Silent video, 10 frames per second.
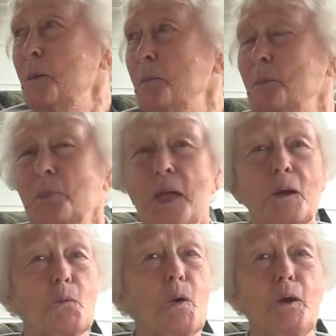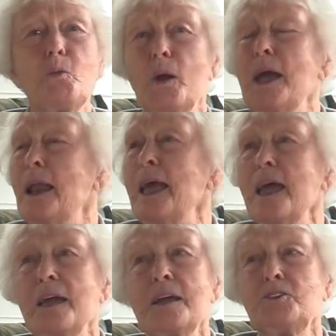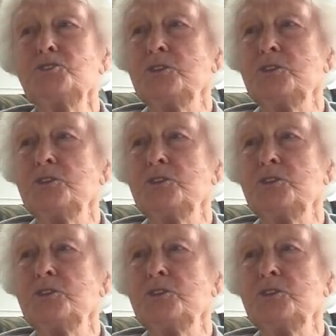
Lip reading: You might as well.